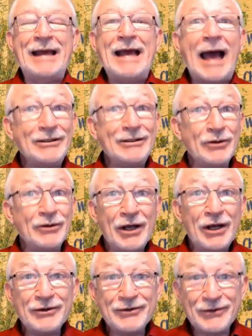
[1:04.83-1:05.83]
And on
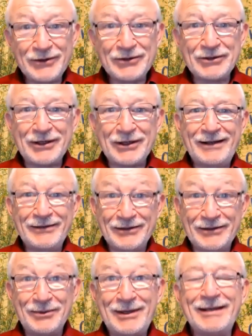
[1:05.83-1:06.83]
Thursday
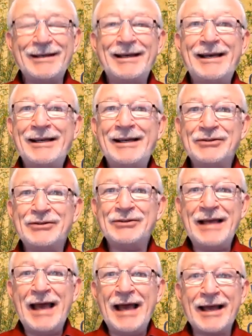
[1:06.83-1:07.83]
this week, it's
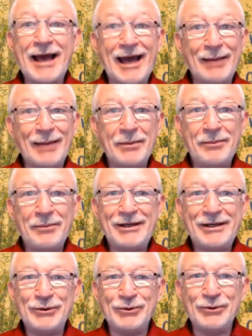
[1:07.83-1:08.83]
the CAP Money
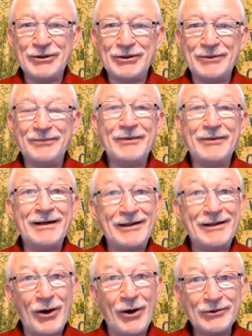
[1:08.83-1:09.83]
course,
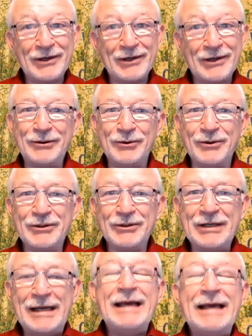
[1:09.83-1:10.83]
another online course.
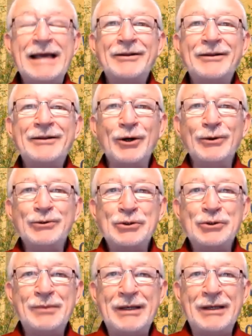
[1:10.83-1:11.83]
And the go-to
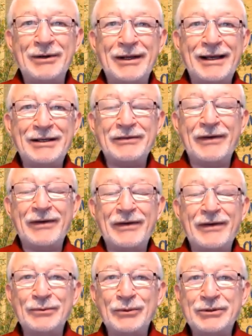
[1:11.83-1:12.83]
people there to find
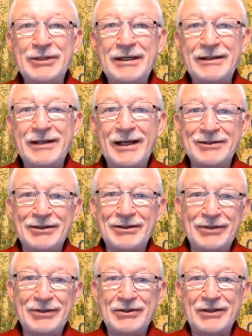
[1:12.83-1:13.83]
out more details and
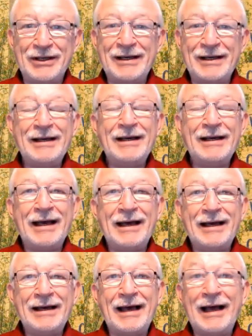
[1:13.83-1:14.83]
register
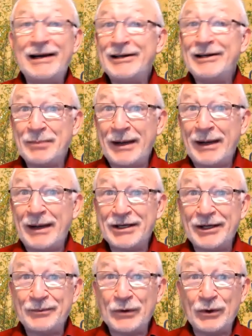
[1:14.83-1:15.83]
are Liz
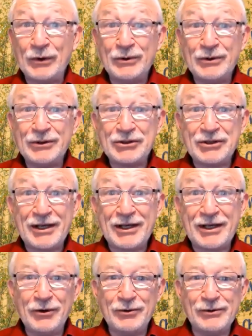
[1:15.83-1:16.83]
Painter or Sarah
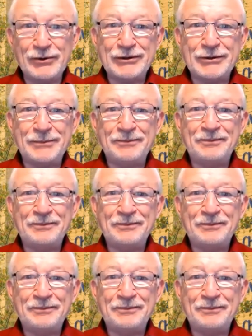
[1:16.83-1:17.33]
Bowles.